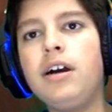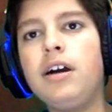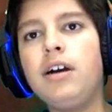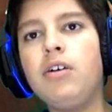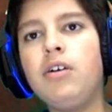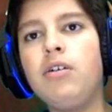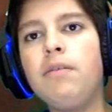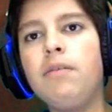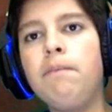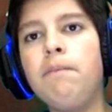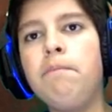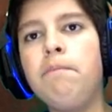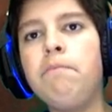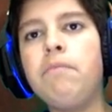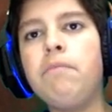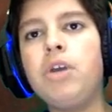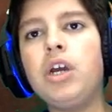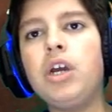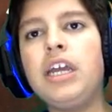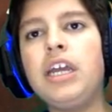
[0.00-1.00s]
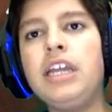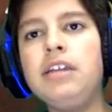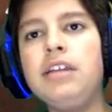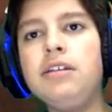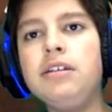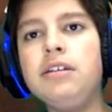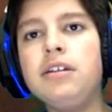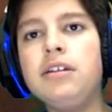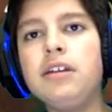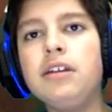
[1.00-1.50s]

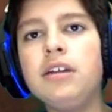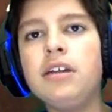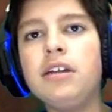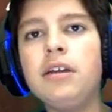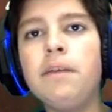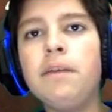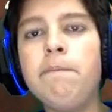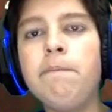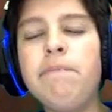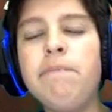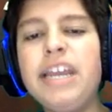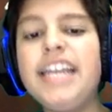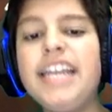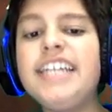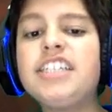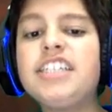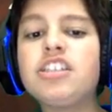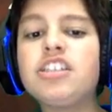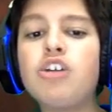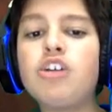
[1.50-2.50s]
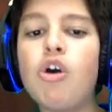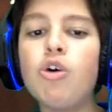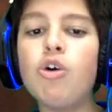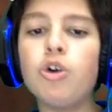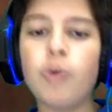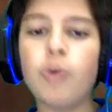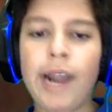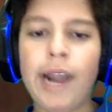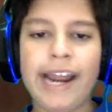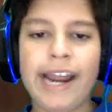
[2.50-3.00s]
a mini skull
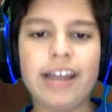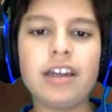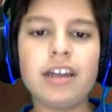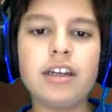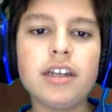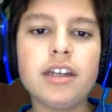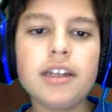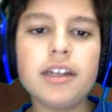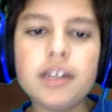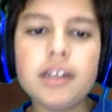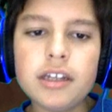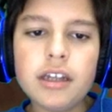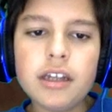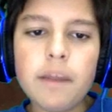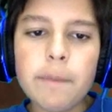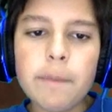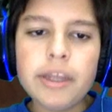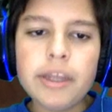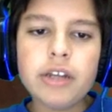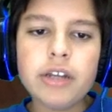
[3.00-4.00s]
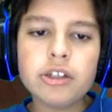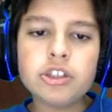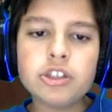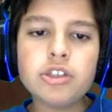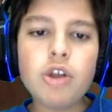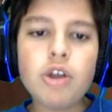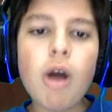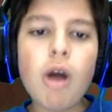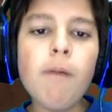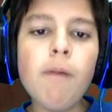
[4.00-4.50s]
crack. Because
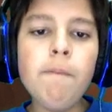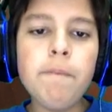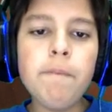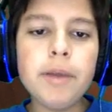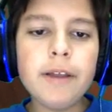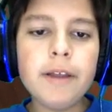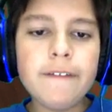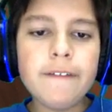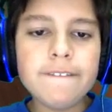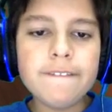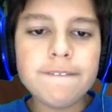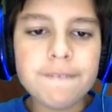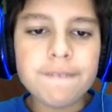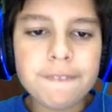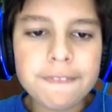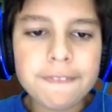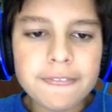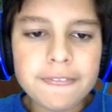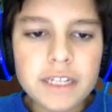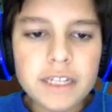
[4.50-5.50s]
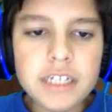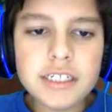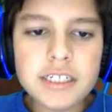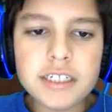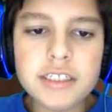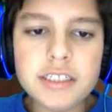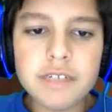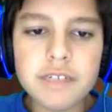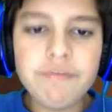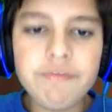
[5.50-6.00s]
Stomp is
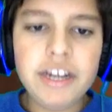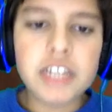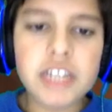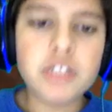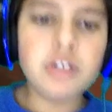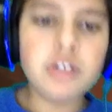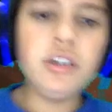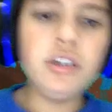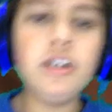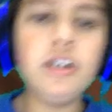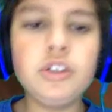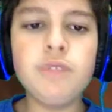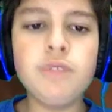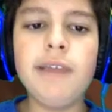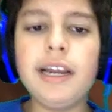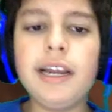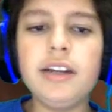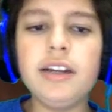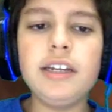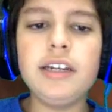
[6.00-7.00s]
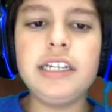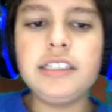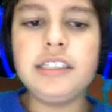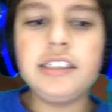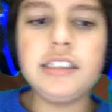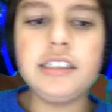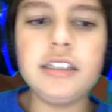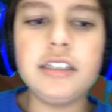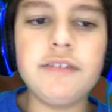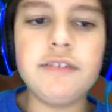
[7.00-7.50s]
its adventure, 2-mana
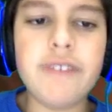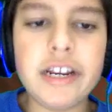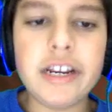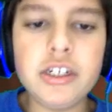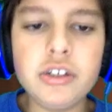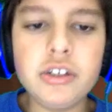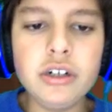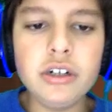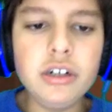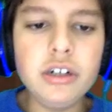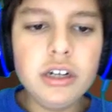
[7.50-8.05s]
instant adventure.